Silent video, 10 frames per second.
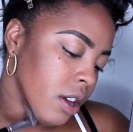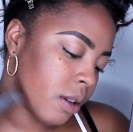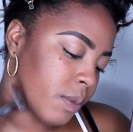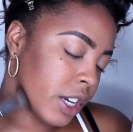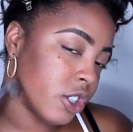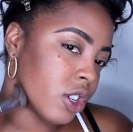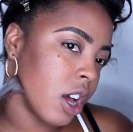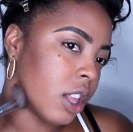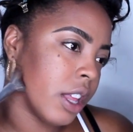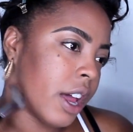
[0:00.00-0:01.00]
and my
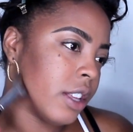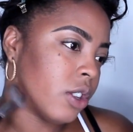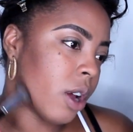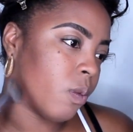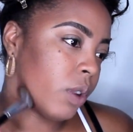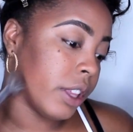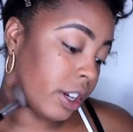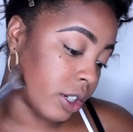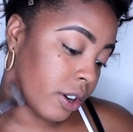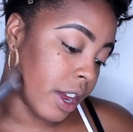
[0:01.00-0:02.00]
jawline, so I'm
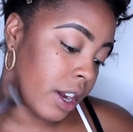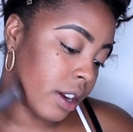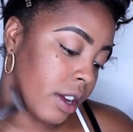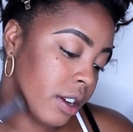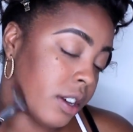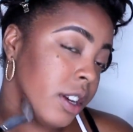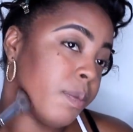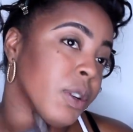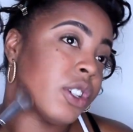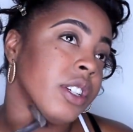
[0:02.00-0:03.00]
really creating a
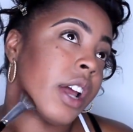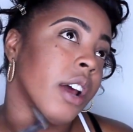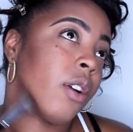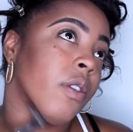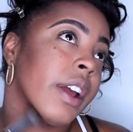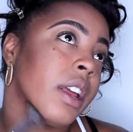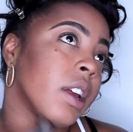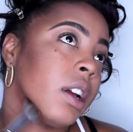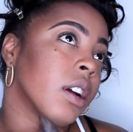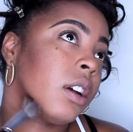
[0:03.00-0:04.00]
deeper shadow right
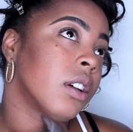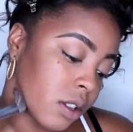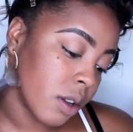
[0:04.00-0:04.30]
here.